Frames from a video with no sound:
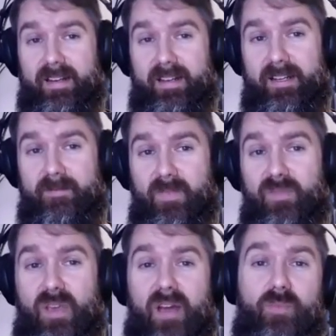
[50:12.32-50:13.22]

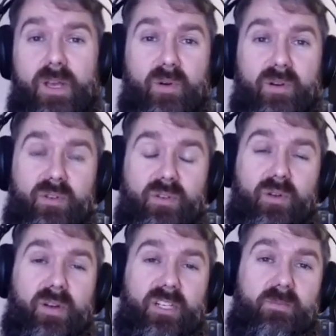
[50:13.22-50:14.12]
If you have a big one, you can
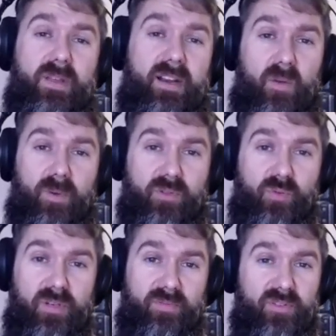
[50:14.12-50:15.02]
always split it up into
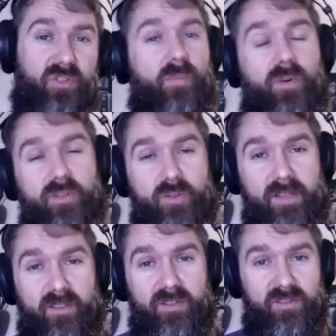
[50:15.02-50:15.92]
different
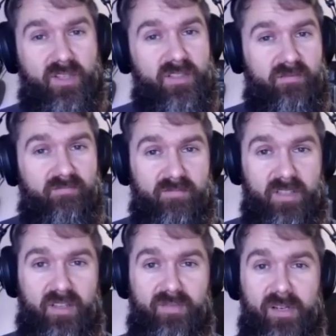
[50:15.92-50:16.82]
sub-orchestrators.
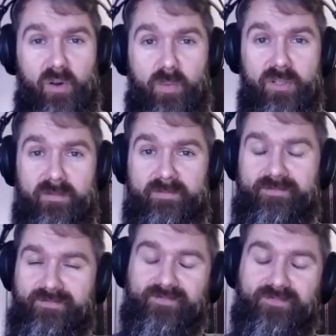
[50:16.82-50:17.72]
That's definitely an option.
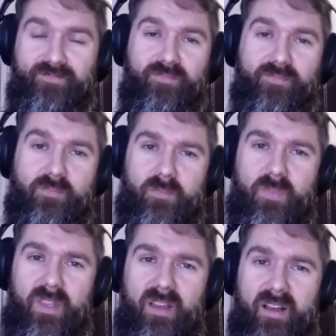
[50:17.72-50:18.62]

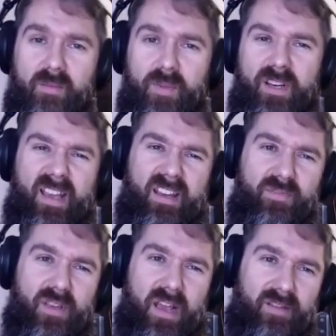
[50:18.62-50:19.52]
But again,
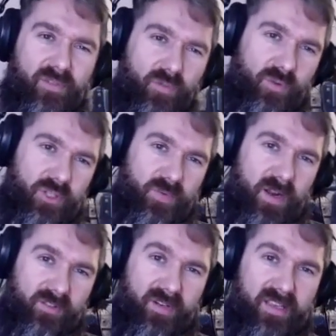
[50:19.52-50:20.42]
if you have an
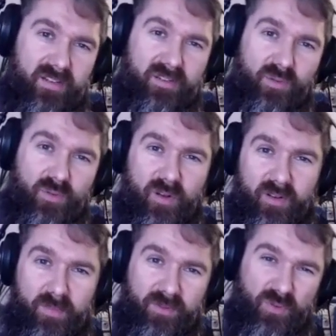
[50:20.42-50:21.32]
orchestrator and you need to cut it
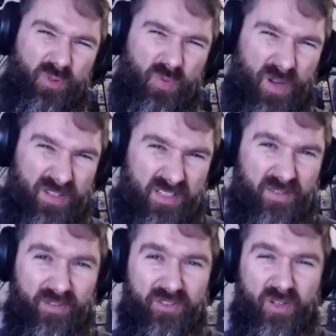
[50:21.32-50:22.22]
up into 20
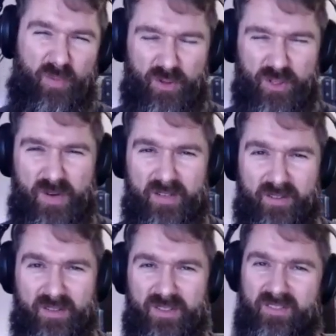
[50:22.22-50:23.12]
different
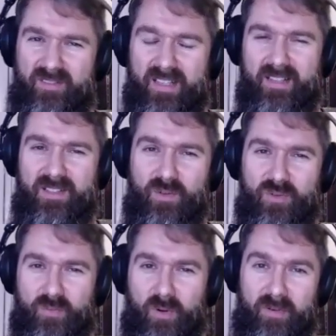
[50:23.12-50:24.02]
sub-orchestrators, that's
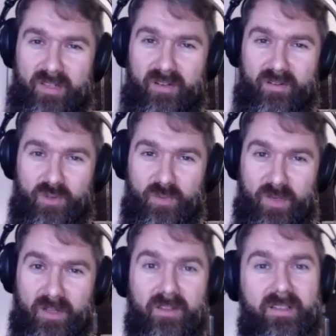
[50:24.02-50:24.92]
also probably a code
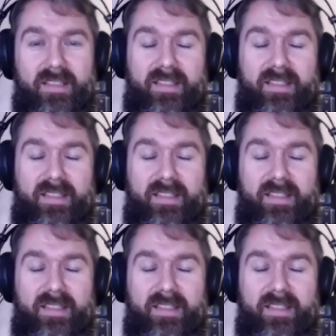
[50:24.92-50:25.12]
smell.